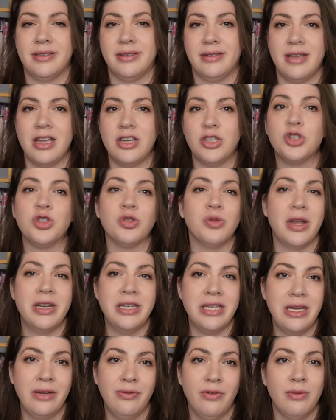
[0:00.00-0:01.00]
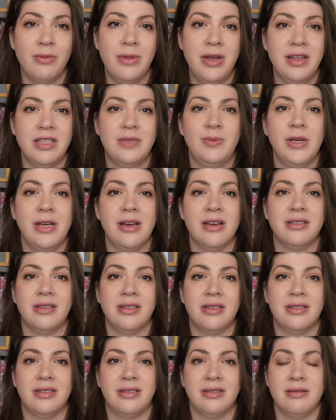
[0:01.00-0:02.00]
trendy for me. It's because
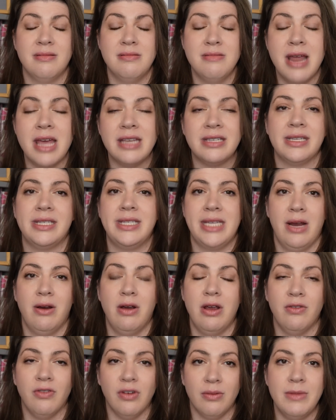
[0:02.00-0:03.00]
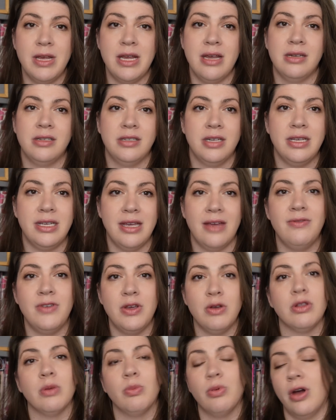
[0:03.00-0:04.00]
it's necessary for me to give
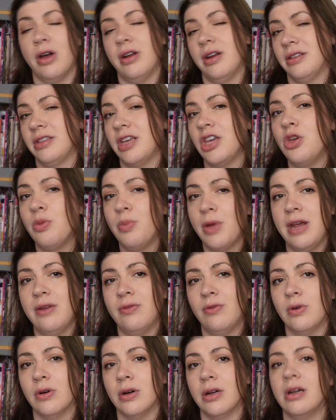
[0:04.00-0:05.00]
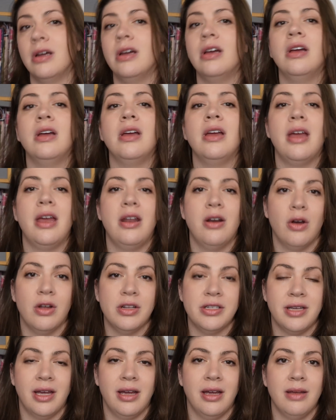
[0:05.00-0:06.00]
you the product that you paid for and
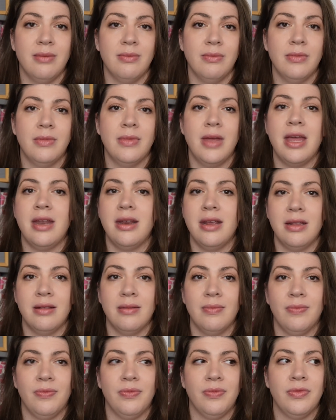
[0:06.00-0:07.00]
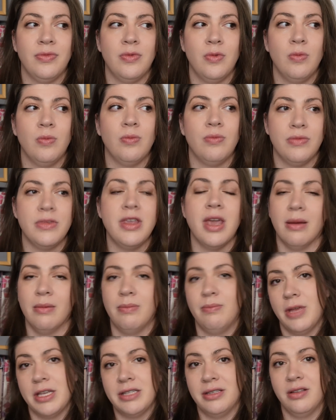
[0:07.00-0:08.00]
on time and
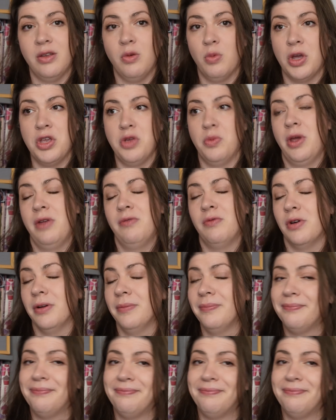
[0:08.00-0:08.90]
basically what you paid for.